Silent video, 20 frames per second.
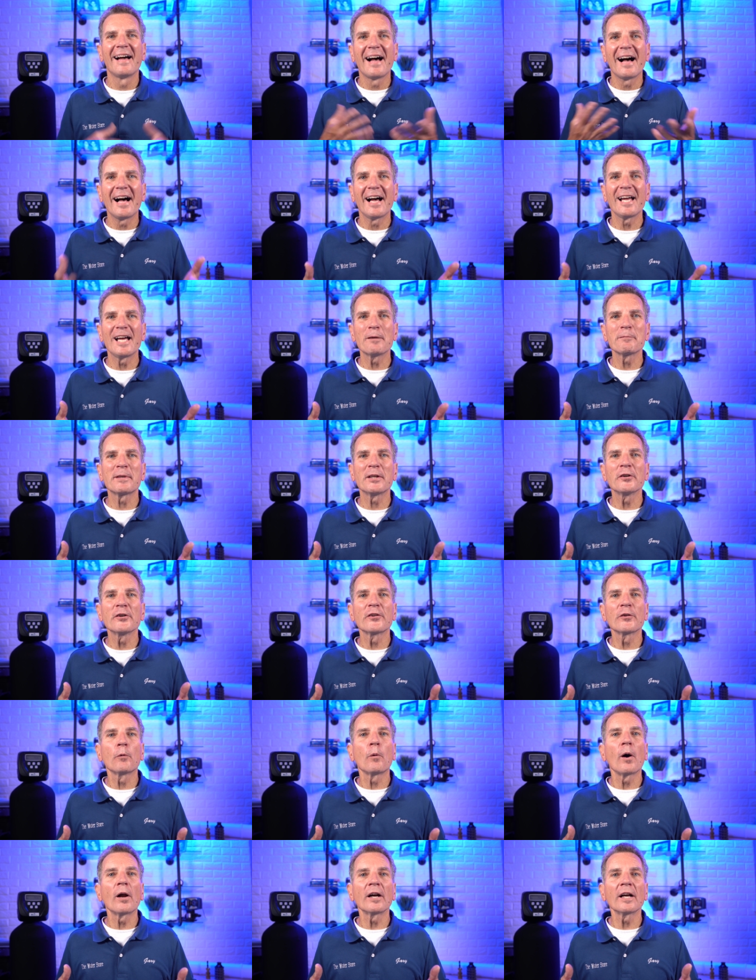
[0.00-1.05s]
Hi, I'm Gary
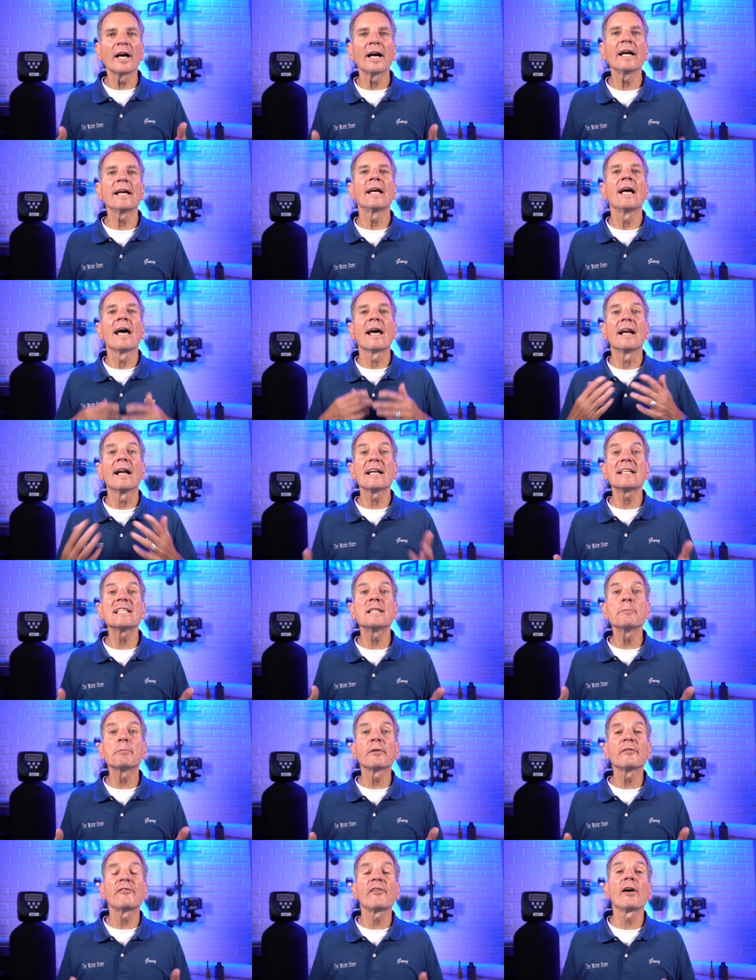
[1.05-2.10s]
the Water Guy, and I
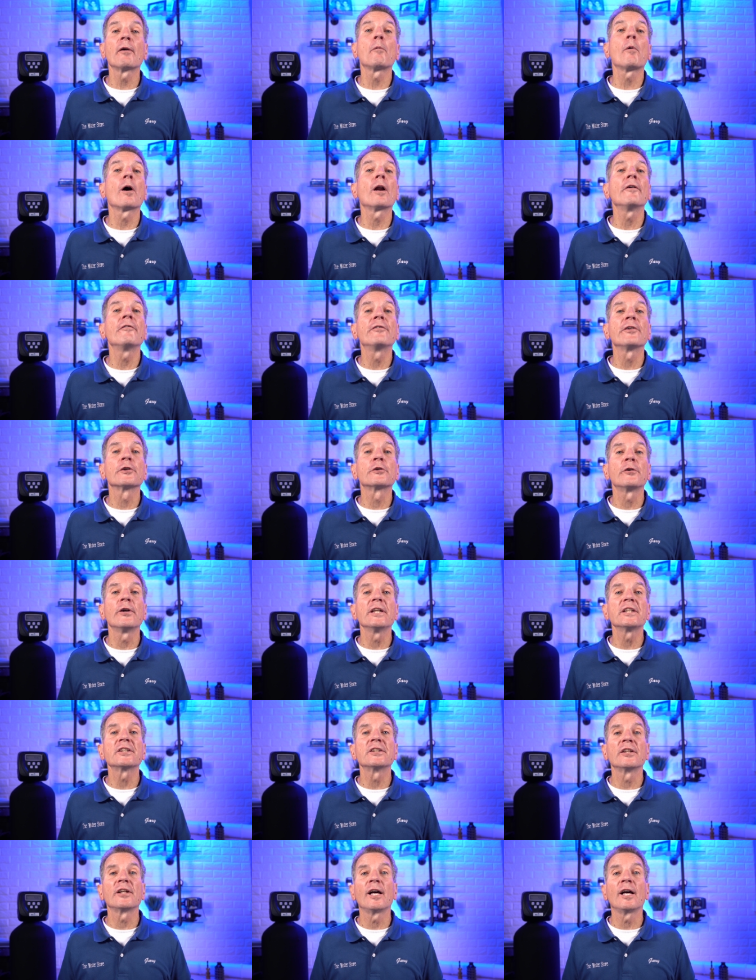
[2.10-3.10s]
simplify water filtration